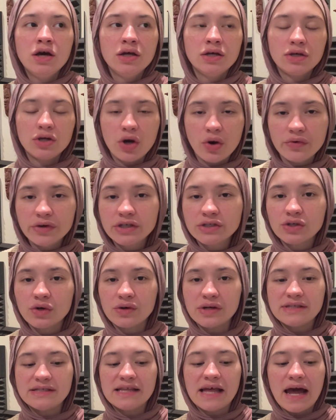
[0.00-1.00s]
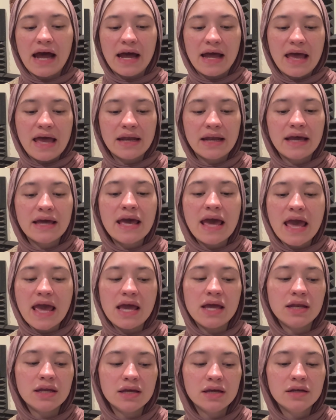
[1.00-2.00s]
going towards that. And I
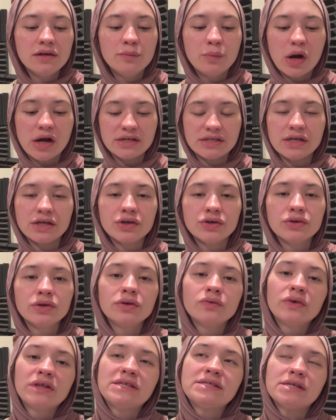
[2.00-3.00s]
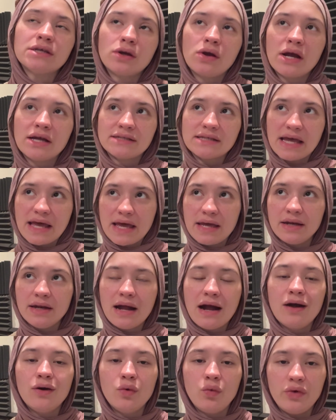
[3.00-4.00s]
hated, particularly with cigarettes, I hated
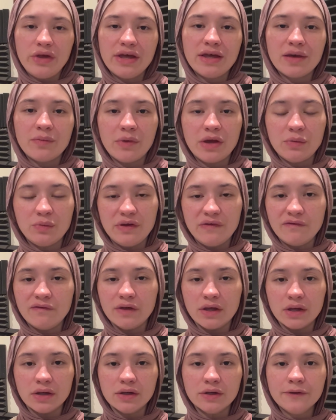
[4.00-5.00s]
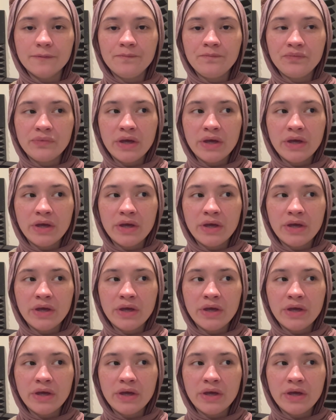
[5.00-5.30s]
how weak it made me feel